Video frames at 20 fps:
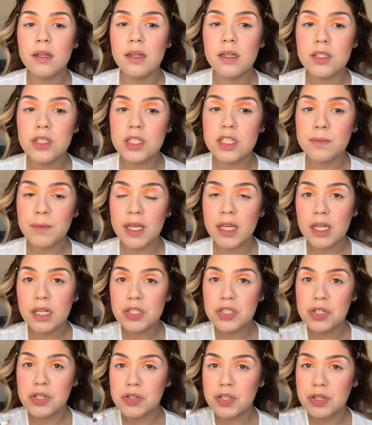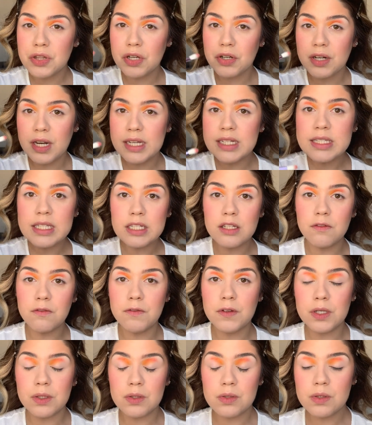And just making sure that they're nice and
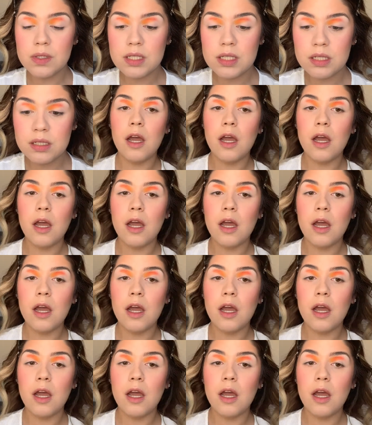diffused.